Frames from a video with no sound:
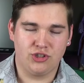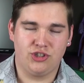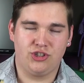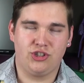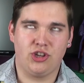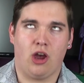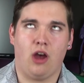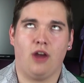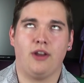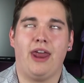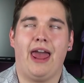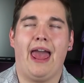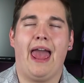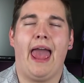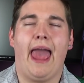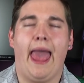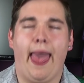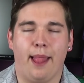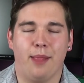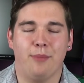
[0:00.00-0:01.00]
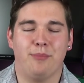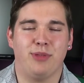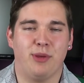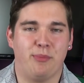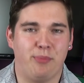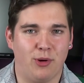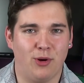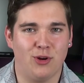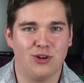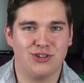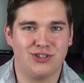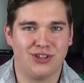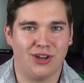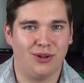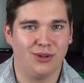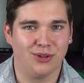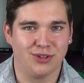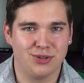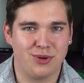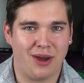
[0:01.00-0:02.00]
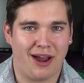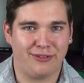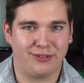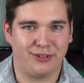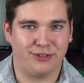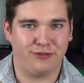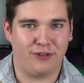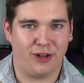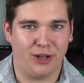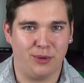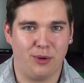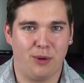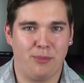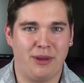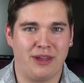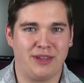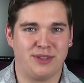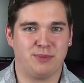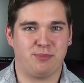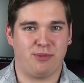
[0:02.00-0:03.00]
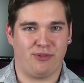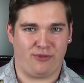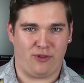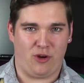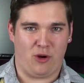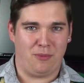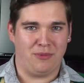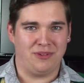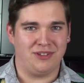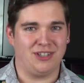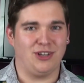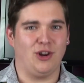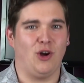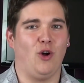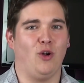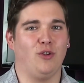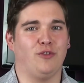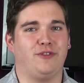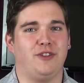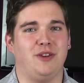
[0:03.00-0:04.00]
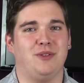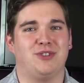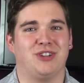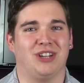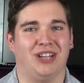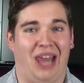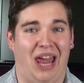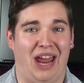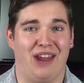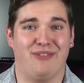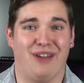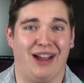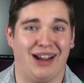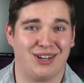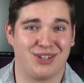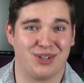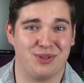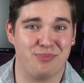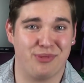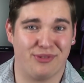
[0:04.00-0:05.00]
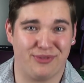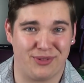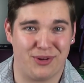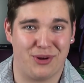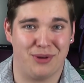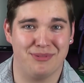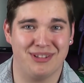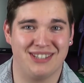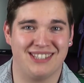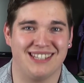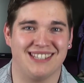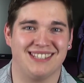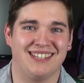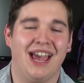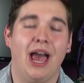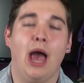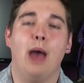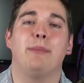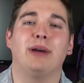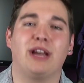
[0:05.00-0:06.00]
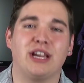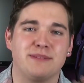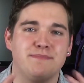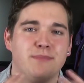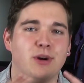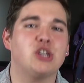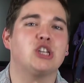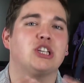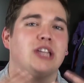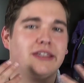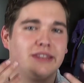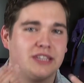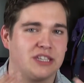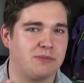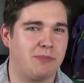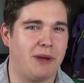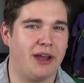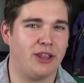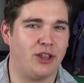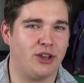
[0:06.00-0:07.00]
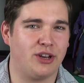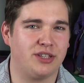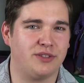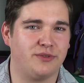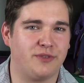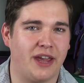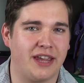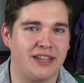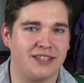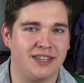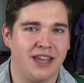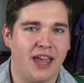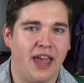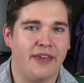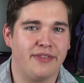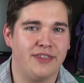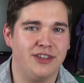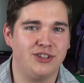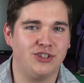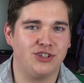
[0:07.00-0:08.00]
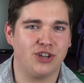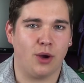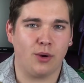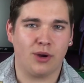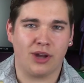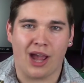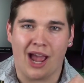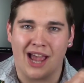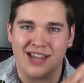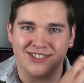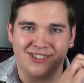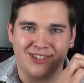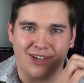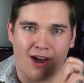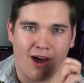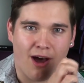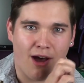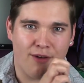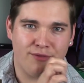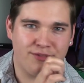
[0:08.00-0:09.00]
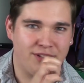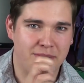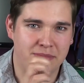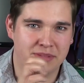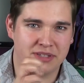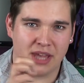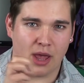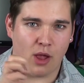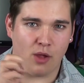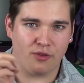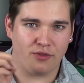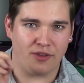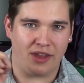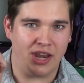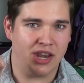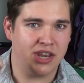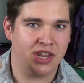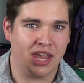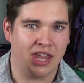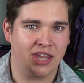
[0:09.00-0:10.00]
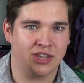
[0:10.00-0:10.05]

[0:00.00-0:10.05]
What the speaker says: Zod help the poor souls who have to follow up Heath's performance in all future live-action performances, because much like the smile on his face, this Joker has carved himself into